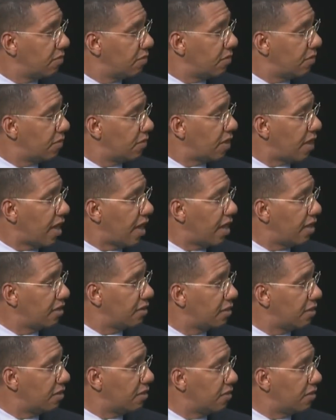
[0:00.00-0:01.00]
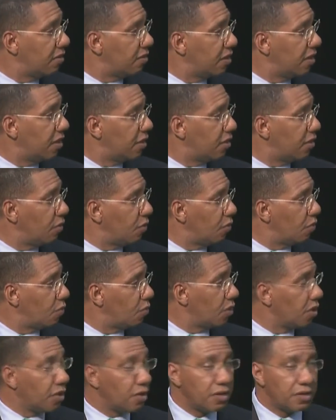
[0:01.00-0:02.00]
and the
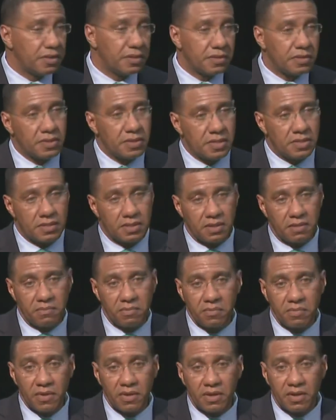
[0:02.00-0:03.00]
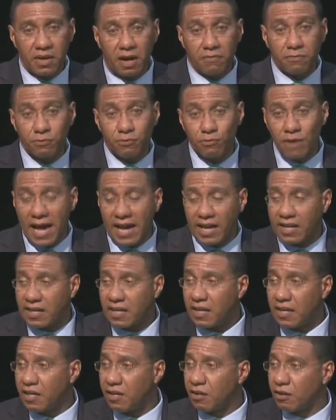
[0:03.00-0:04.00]
world system of
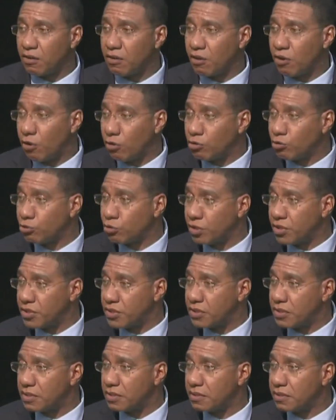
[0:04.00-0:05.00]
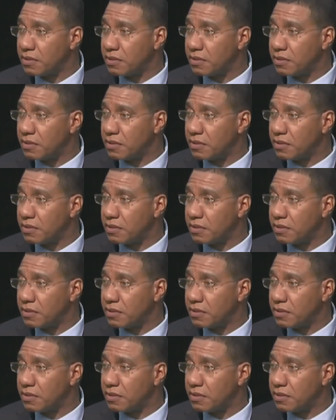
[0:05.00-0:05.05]
ranking countries